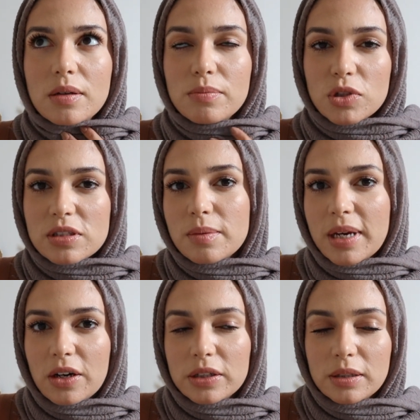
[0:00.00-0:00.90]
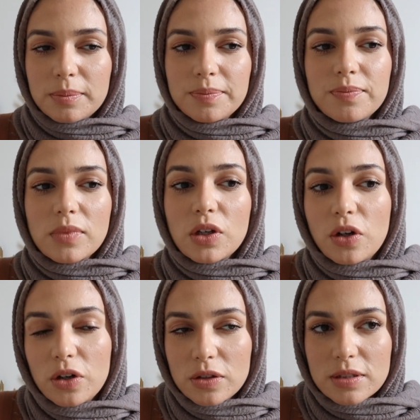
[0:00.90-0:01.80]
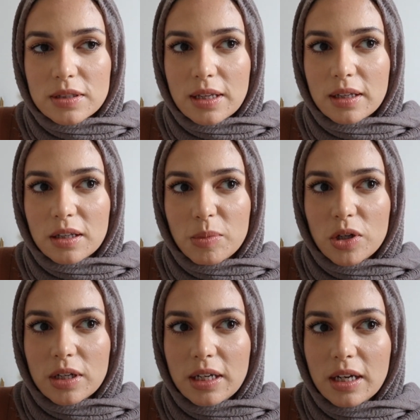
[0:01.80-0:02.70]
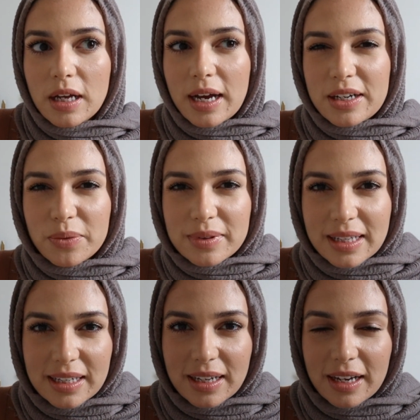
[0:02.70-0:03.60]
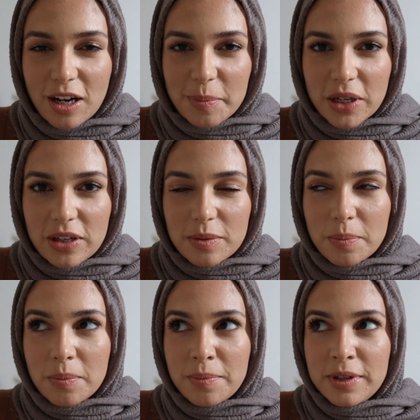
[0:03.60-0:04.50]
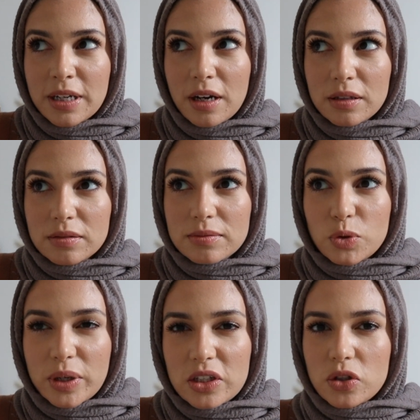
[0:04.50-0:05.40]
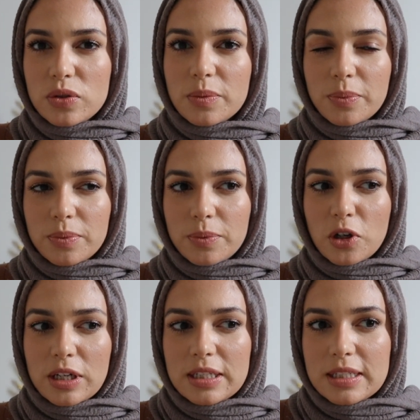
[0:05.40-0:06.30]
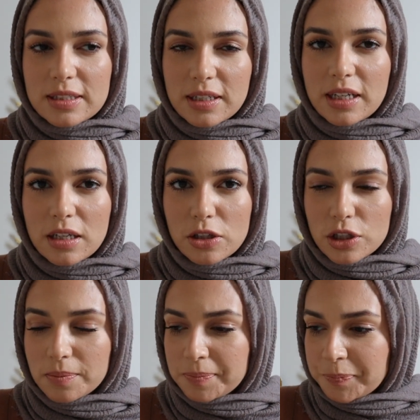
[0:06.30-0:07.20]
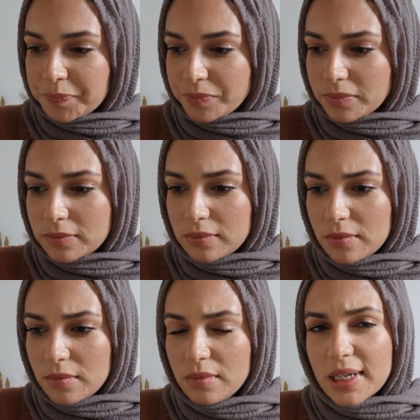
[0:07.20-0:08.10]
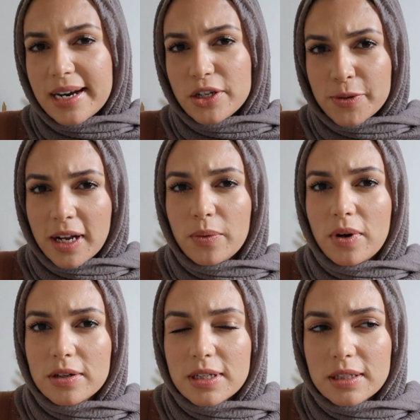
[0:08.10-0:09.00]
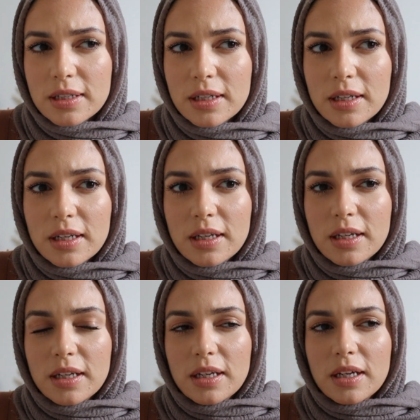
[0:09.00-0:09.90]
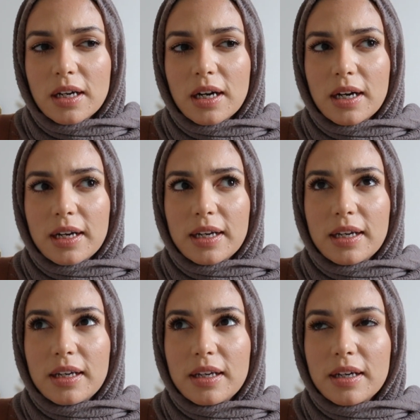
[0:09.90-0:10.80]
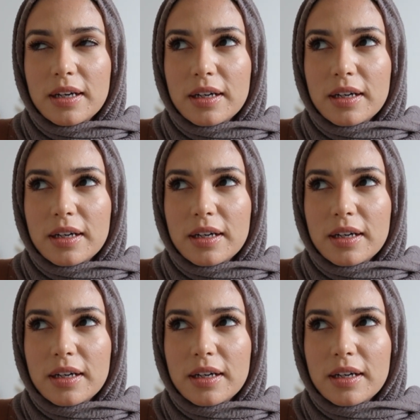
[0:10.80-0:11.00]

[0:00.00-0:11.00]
Muslim Arab girls in the community, I don't think I got married young. 22 is a pretty decent age. I knew what I wanted. I